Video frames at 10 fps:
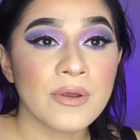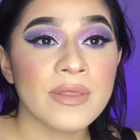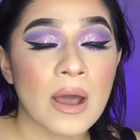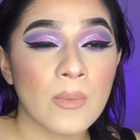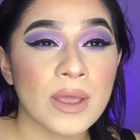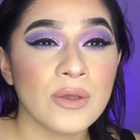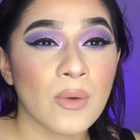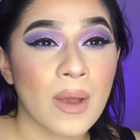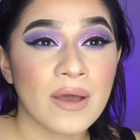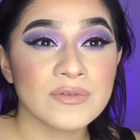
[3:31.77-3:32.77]
That way you
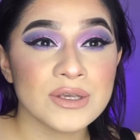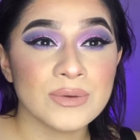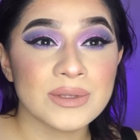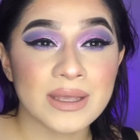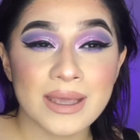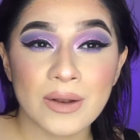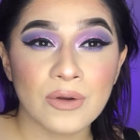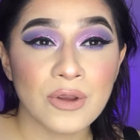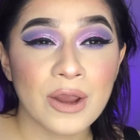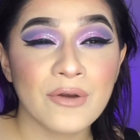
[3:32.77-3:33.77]
don't have to use the heat on
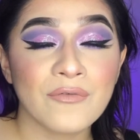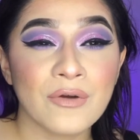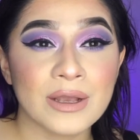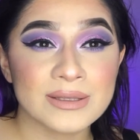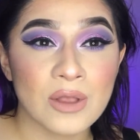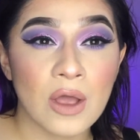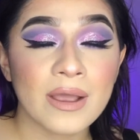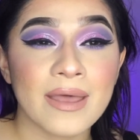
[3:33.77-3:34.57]
your hair for as long,